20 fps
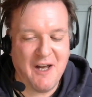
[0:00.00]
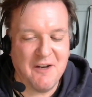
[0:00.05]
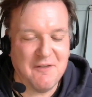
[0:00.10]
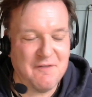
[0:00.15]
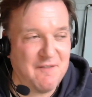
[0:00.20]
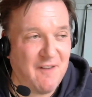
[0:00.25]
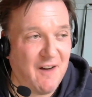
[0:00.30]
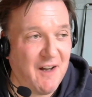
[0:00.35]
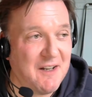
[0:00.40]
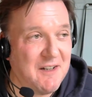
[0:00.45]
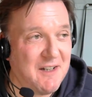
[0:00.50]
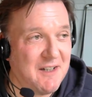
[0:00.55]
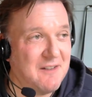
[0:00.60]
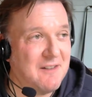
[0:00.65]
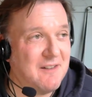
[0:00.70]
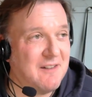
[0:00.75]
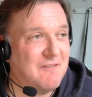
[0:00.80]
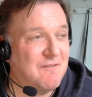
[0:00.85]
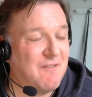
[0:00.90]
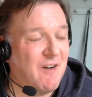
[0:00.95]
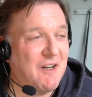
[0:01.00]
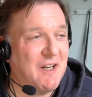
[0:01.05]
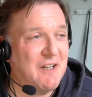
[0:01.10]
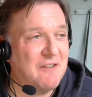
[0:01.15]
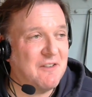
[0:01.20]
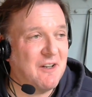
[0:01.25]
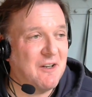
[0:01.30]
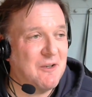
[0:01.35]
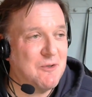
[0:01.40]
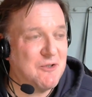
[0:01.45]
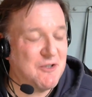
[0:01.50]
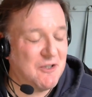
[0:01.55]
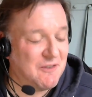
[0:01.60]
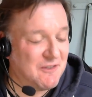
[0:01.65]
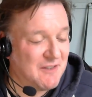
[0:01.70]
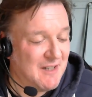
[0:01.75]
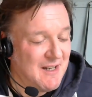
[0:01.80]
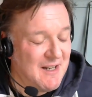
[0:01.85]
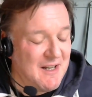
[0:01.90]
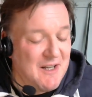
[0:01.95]
finding solutions.
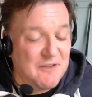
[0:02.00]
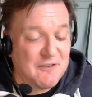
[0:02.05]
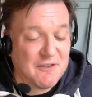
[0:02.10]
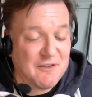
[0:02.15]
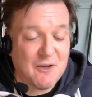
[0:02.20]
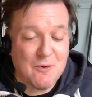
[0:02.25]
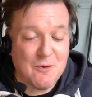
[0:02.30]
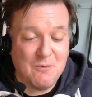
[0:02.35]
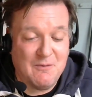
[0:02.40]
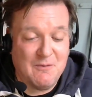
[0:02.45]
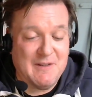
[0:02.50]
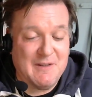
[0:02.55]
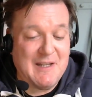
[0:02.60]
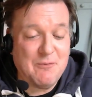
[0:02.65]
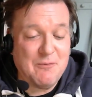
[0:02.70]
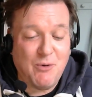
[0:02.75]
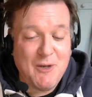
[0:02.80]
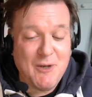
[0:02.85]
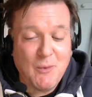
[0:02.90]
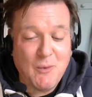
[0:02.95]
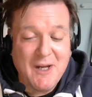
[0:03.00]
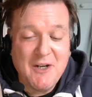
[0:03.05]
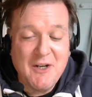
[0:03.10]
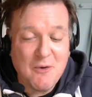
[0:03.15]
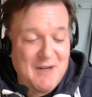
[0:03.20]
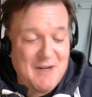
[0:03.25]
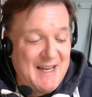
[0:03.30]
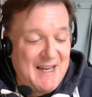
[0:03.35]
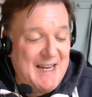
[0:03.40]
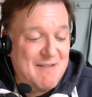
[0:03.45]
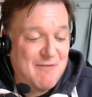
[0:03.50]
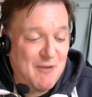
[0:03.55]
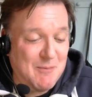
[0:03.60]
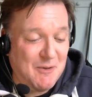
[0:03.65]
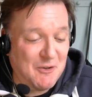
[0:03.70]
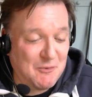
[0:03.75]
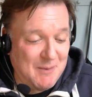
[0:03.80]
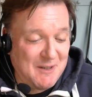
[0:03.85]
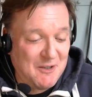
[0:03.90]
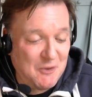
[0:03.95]
So that's probably why you don't hear from
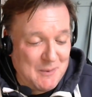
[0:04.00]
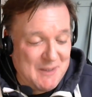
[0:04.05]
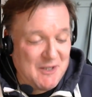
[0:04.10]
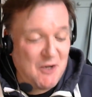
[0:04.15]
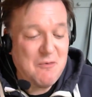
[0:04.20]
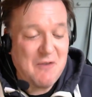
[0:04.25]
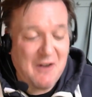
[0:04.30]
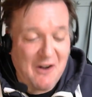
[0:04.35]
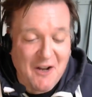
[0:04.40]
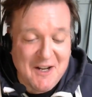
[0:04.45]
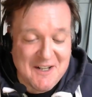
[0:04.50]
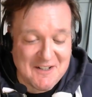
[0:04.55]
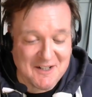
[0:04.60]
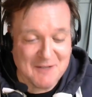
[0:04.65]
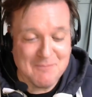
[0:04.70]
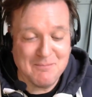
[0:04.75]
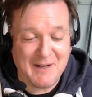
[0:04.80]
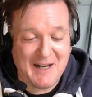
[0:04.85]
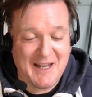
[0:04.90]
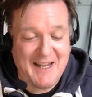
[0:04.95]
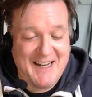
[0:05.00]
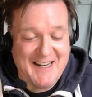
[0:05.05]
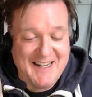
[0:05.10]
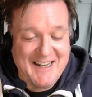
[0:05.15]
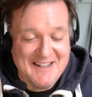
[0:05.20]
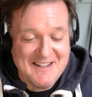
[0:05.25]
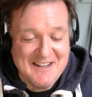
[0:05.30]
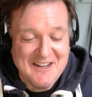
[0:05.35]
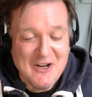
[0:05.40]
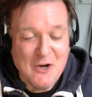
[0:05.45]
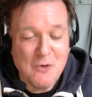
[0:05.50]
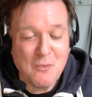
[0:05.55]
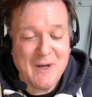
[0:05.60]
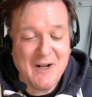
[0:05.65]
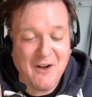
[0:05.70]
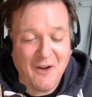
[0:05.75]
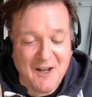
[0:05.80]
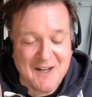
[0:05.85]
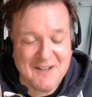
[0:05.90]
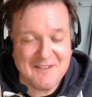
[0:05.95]
us, because we don't like to complain. We
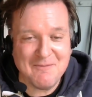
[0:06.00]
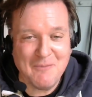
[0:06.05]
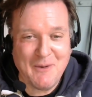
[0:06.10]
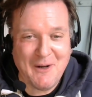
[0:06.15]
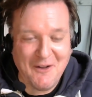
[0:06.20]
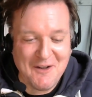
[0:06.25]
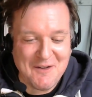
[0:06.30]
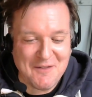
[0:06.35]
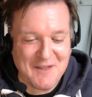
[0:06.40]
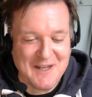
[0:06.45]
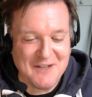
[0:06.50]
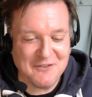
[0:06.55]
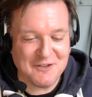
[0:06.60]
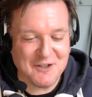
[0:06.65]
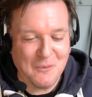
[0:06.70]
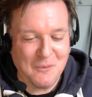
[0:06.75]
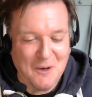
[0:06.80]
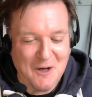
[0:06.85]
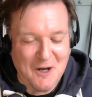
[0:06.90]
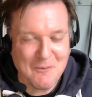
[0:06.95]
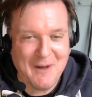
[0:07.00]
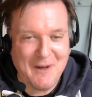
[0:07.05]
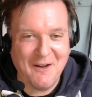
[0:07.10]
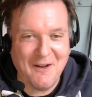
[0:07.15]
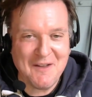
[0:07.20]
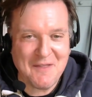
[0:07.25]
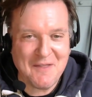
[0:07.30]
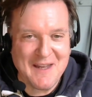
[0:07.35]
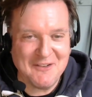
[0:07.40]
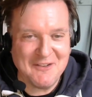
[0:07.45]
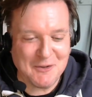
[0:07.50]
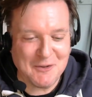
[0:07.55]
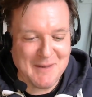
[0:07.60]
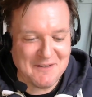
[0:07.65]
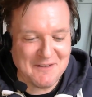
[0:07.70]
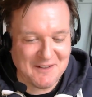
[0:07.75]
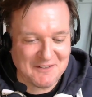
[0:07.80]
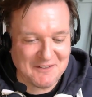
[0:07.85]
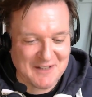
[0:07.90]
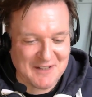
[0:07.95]
like things to work. We like things to be
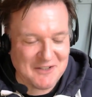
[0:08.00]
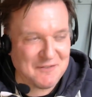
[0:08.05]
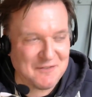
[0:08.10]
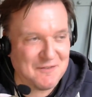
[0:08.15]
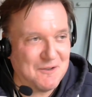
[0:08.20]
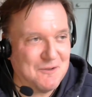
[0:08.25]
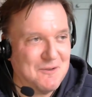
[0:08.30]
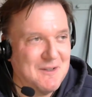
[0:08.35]
successful.